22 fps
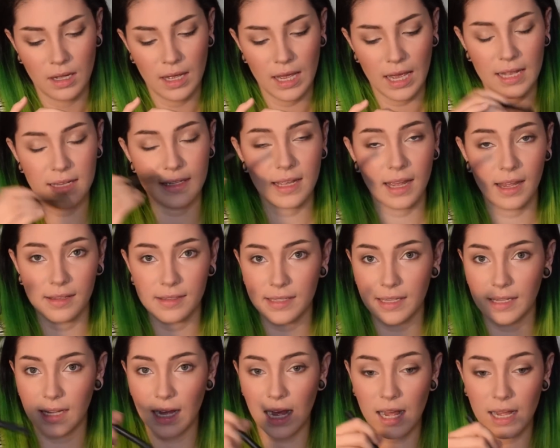Intense
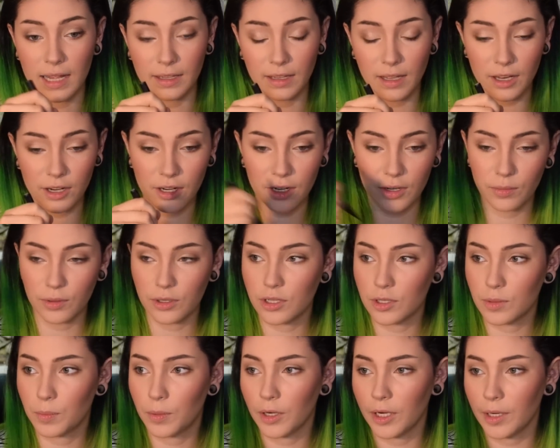Ink eyeliner, which
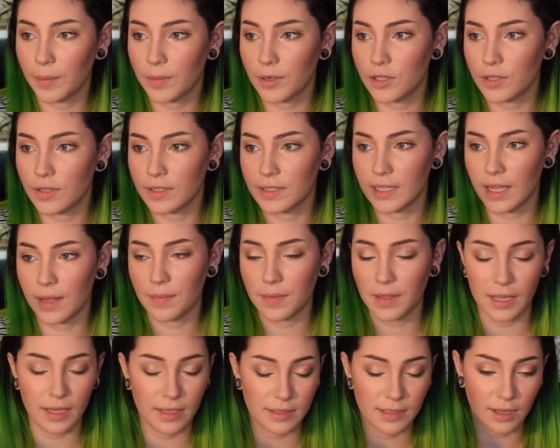is pretty much the same
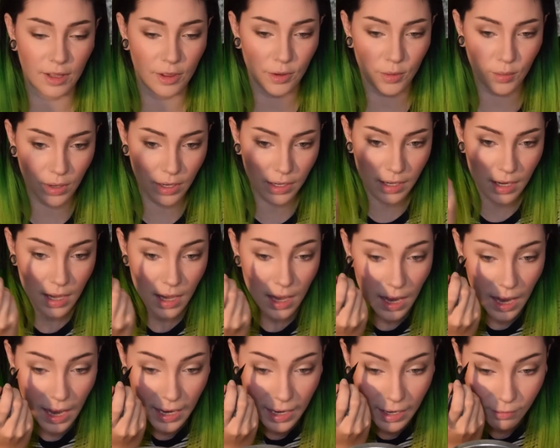thing as the other one,
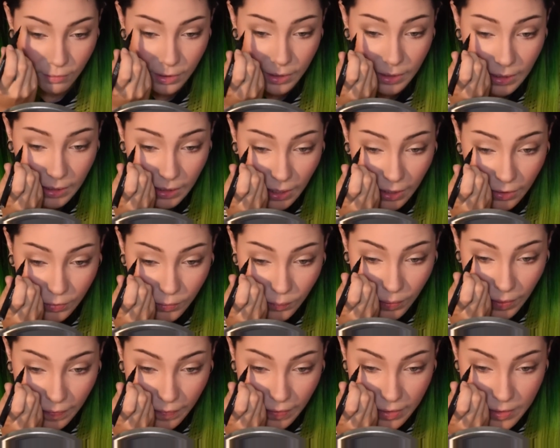and I really like the
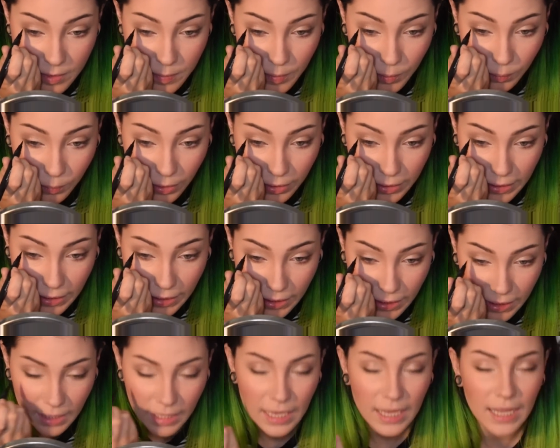way that it's been working.
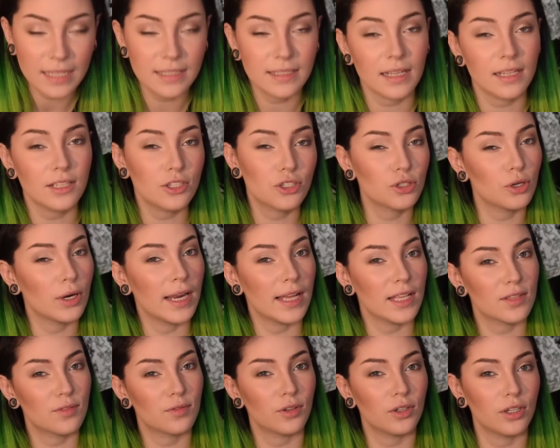It does
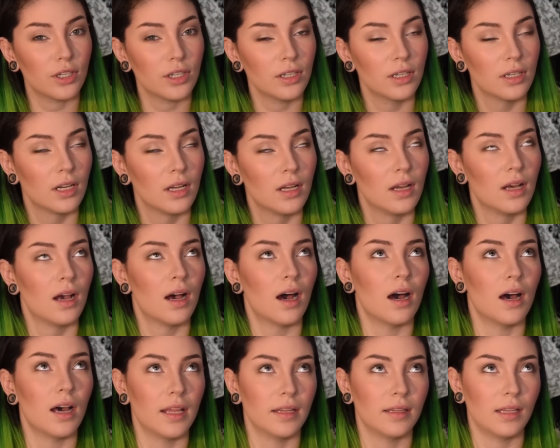transfer,
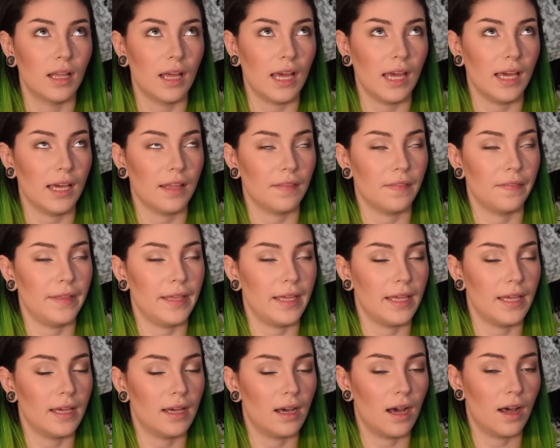unlike
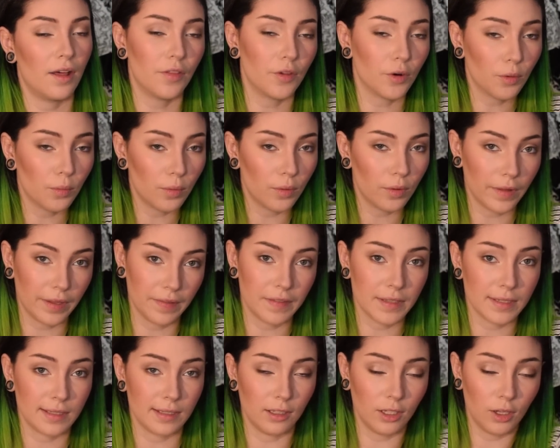the other, like the
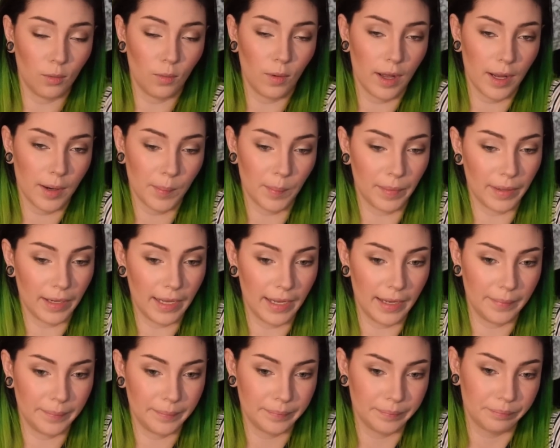Stila one,
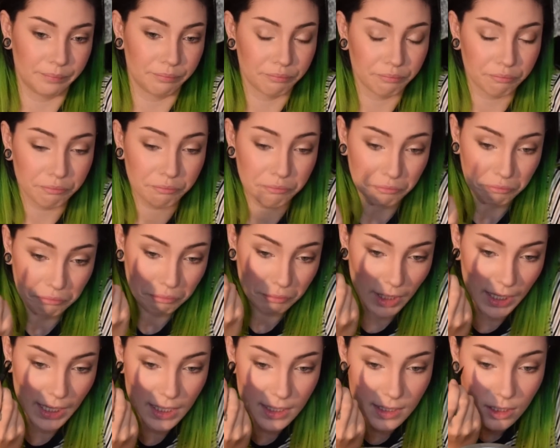but
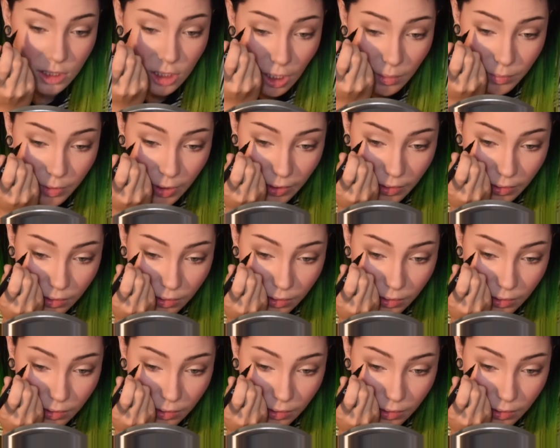it gets the job done.